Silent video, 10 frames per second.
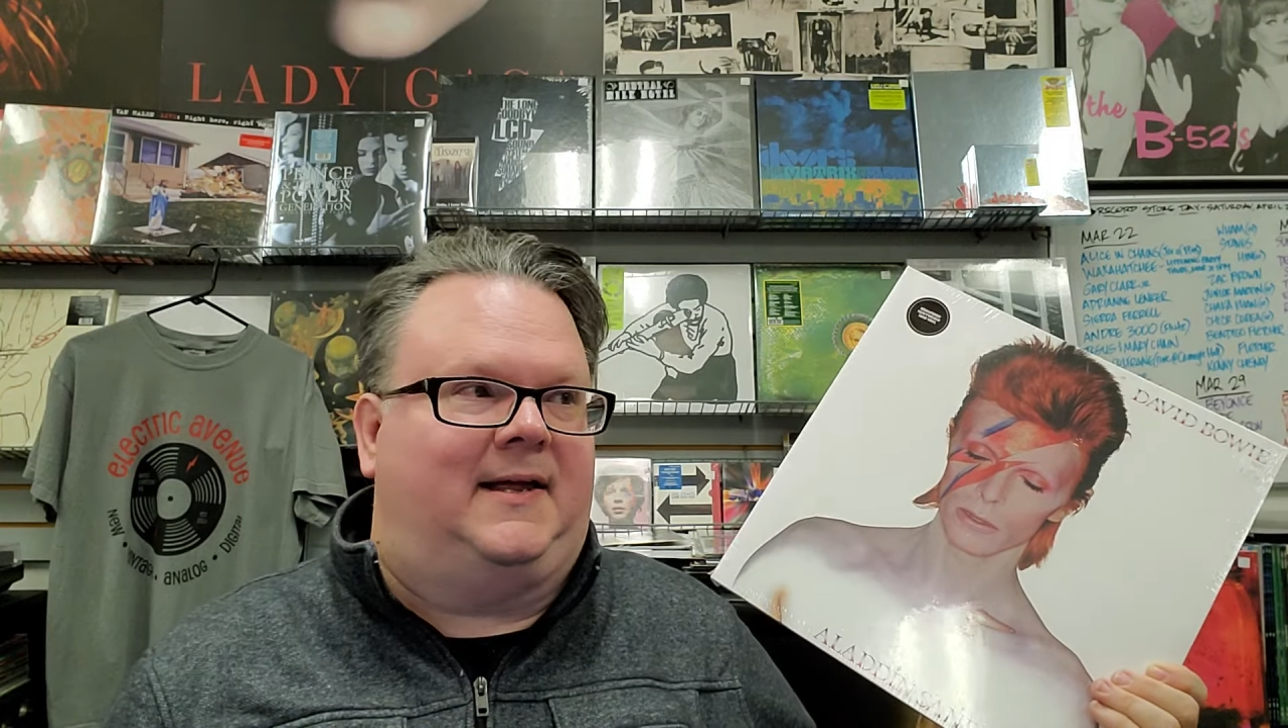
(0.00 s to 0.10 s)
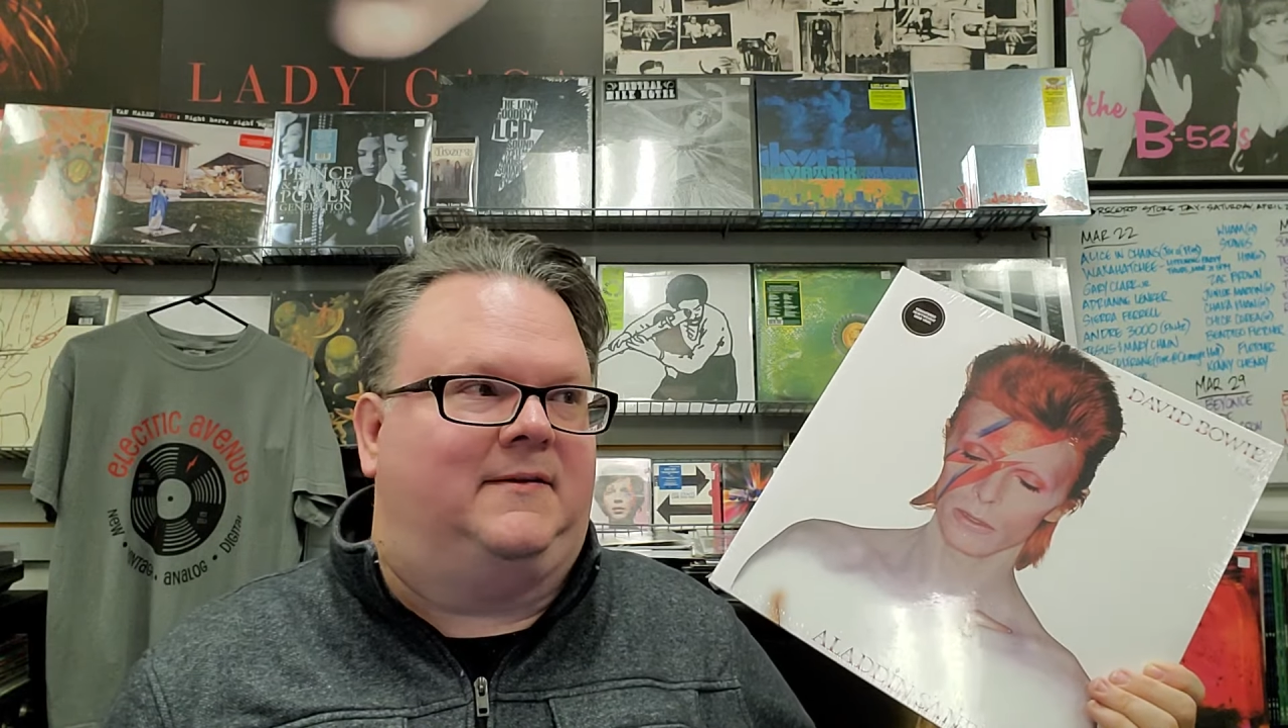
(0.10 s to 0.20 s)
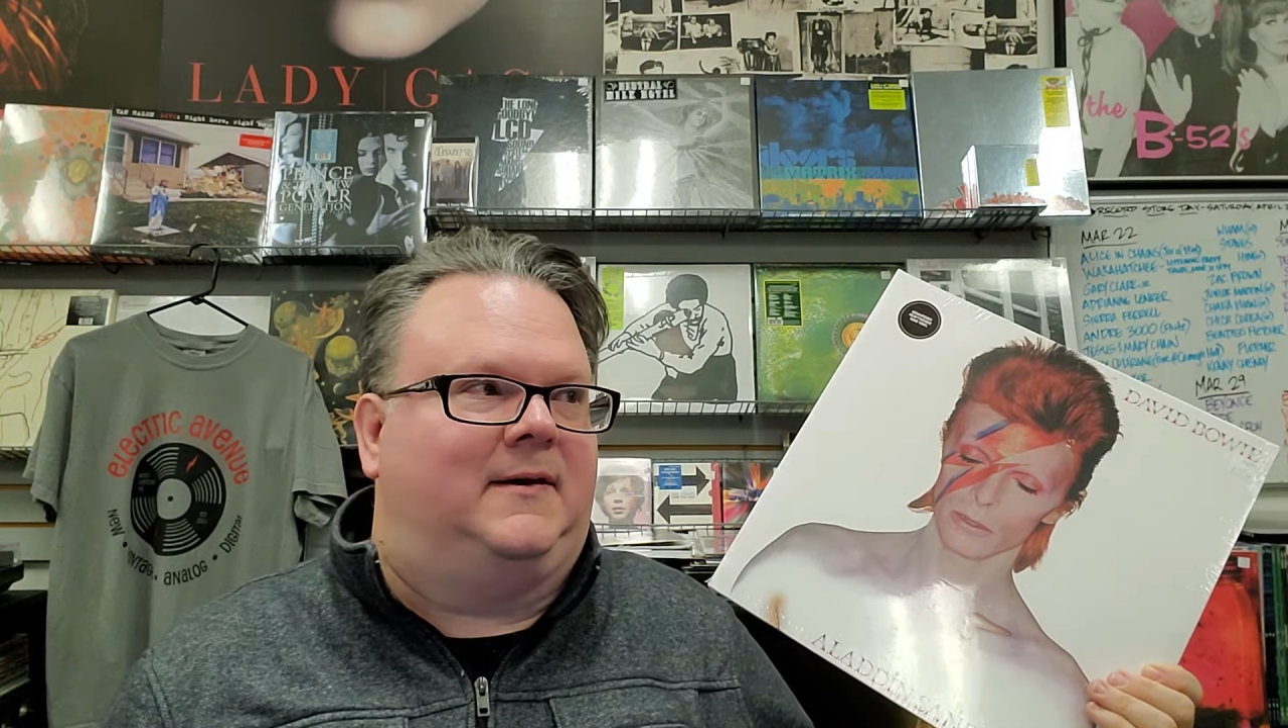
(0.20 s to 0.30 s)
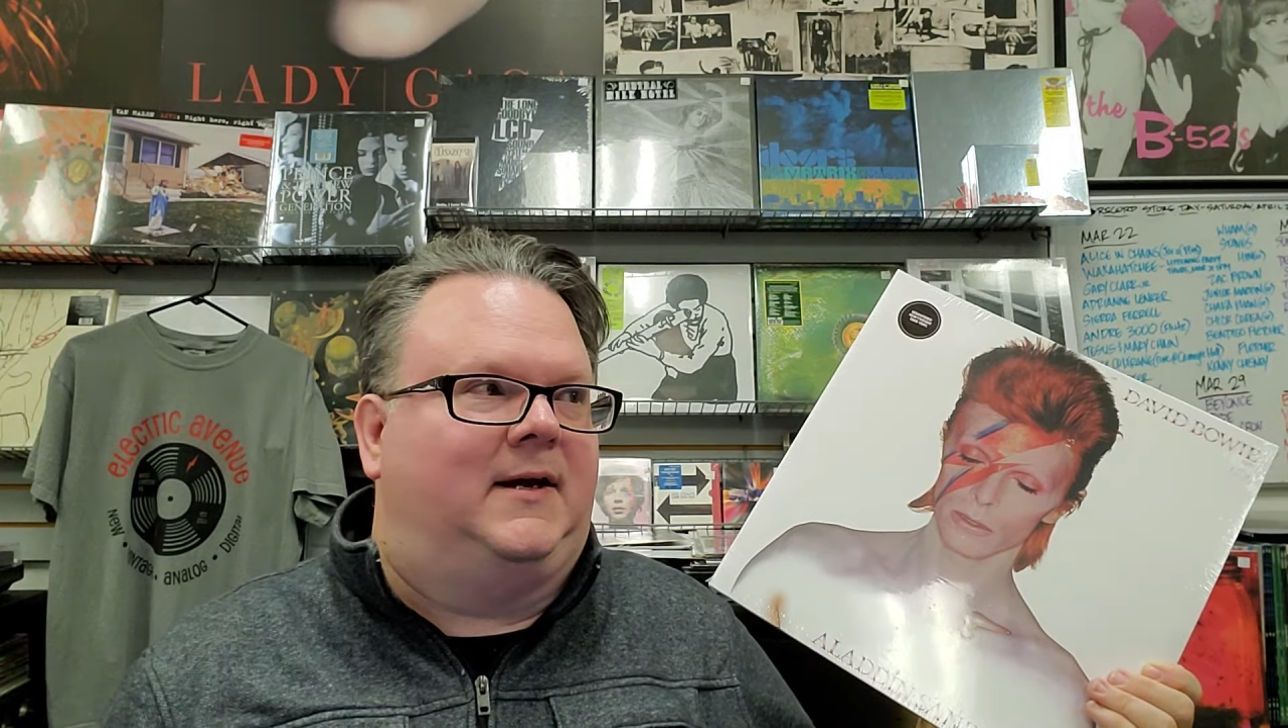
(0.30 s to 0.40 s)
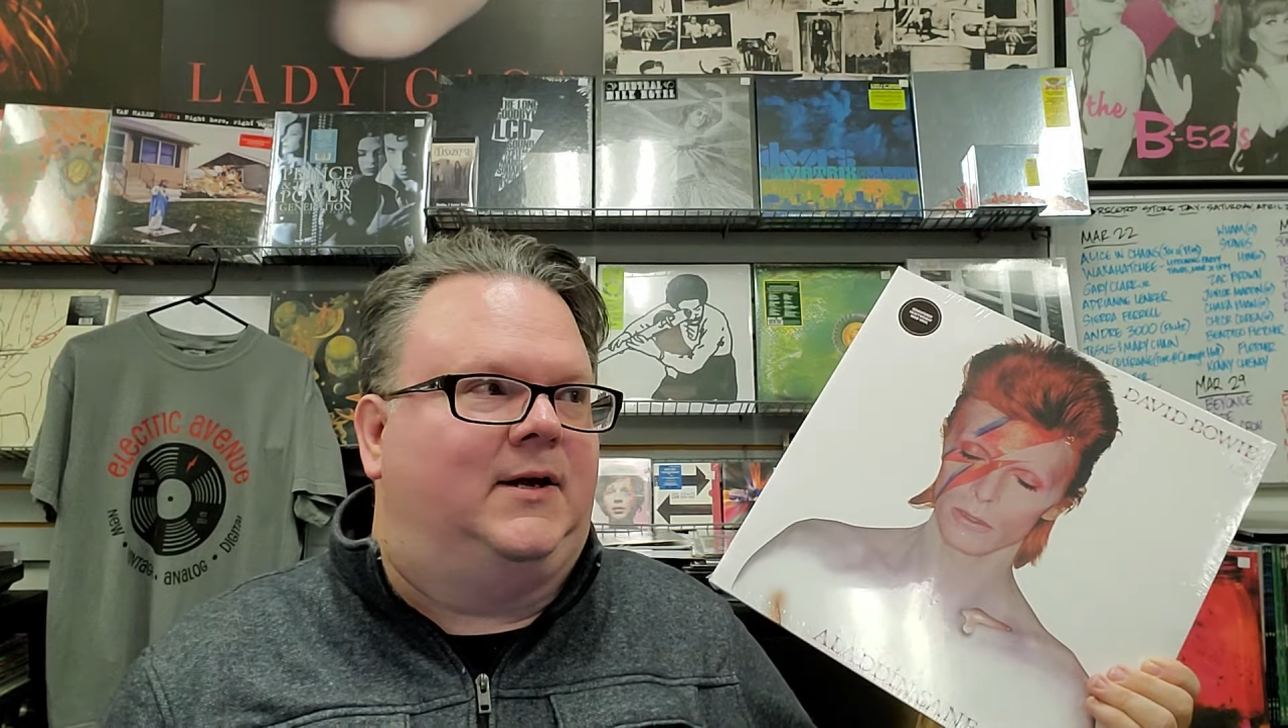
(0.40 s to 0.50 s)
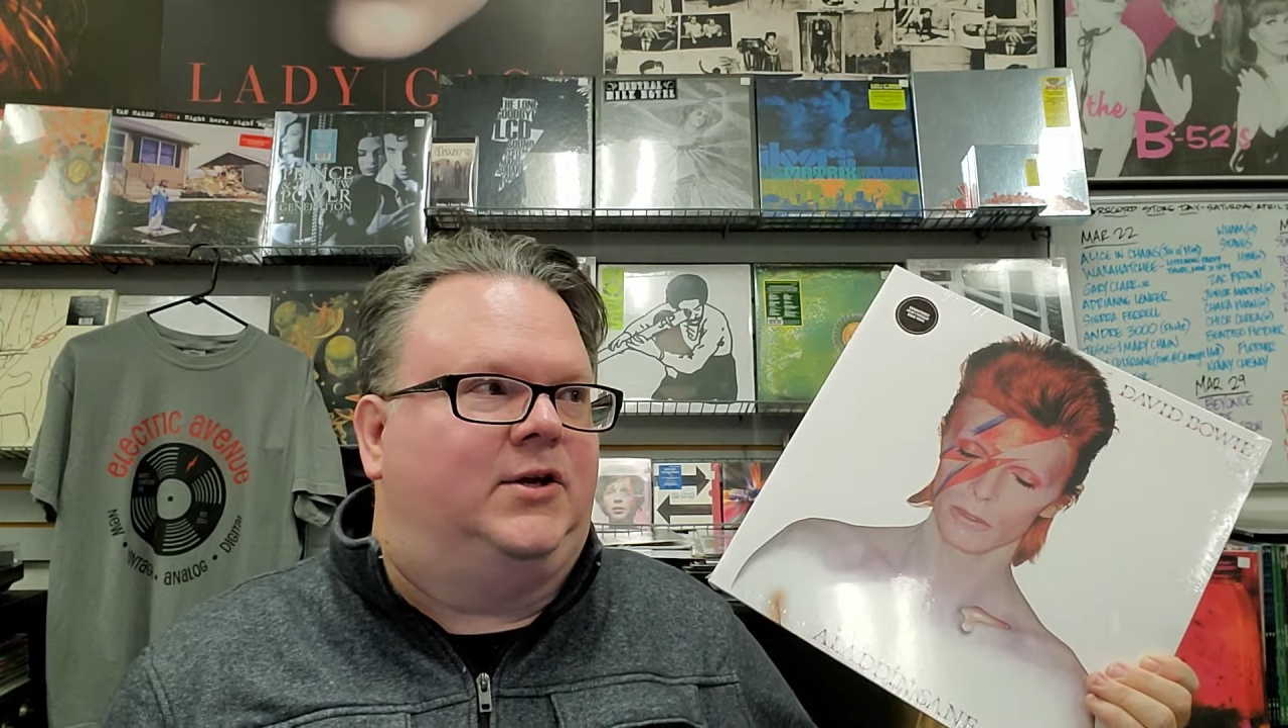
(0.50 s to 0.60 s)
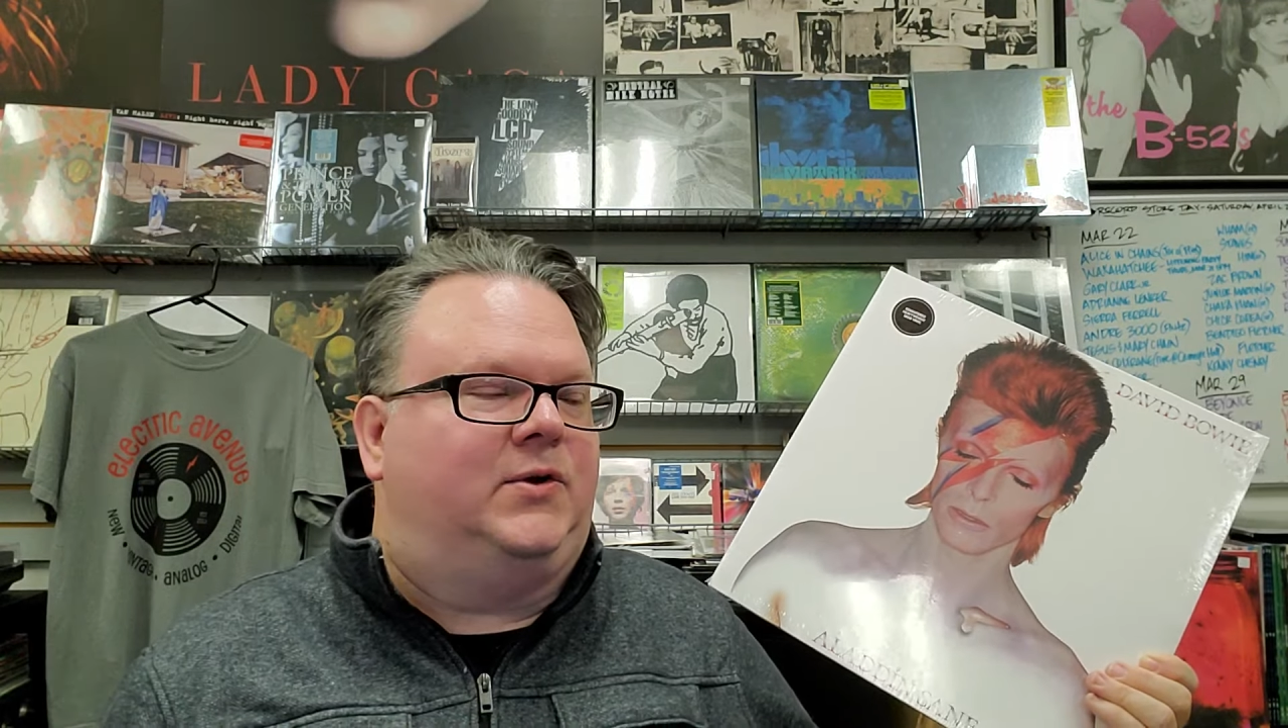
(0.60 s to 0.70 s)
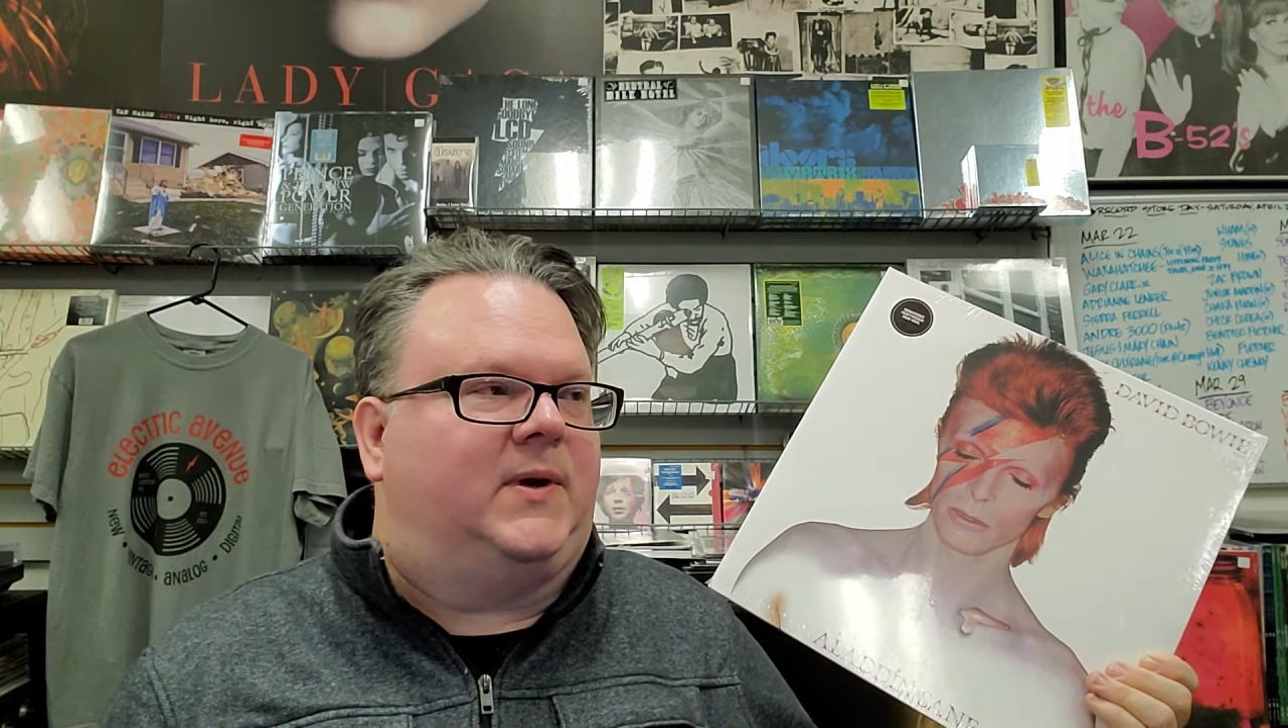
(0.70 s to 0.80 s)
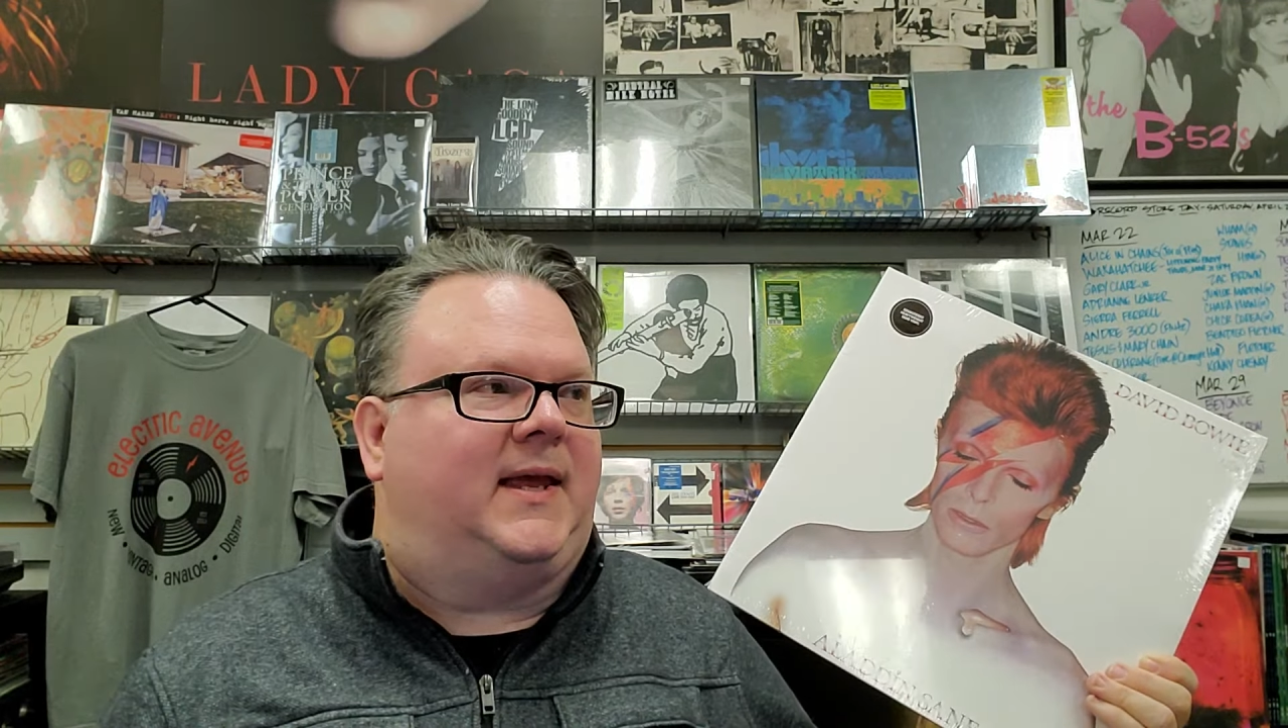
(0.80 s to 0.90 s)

and you